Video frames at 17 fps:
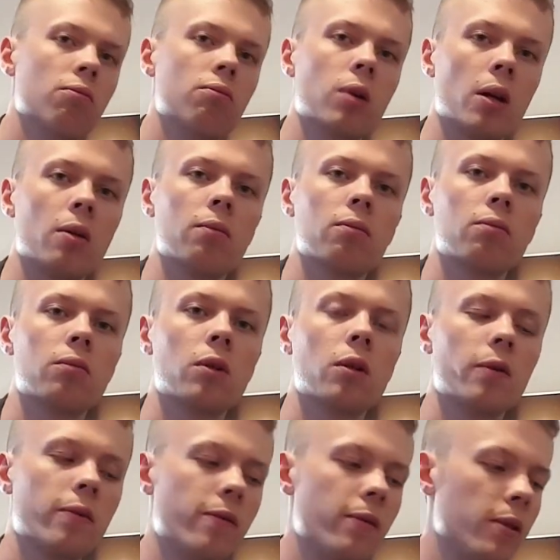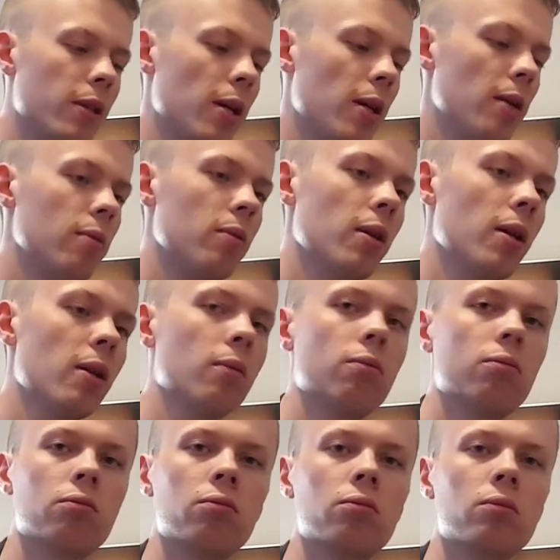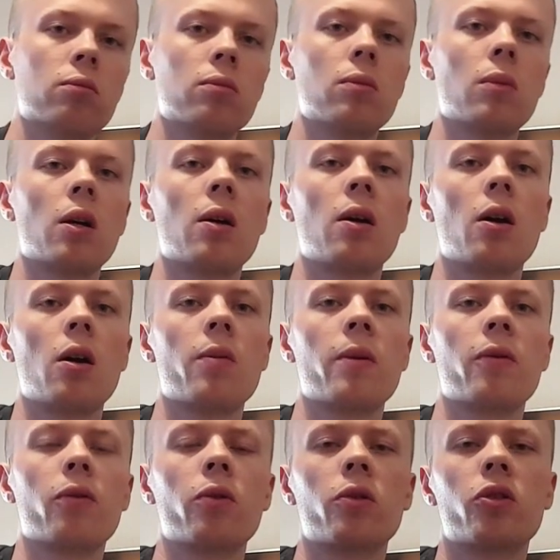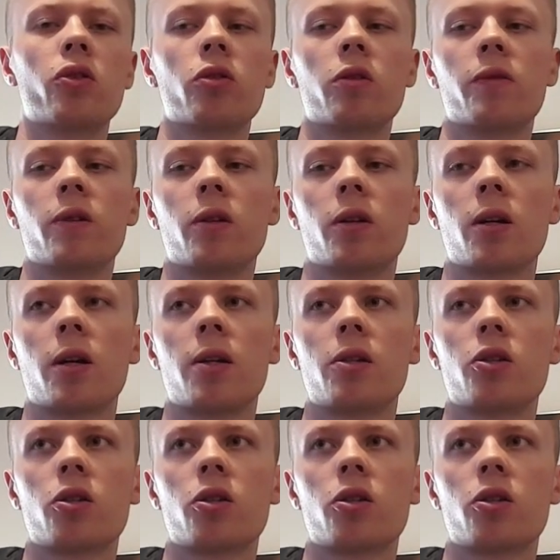But other than that, yeah. I hope you all enjoyed the video, guys.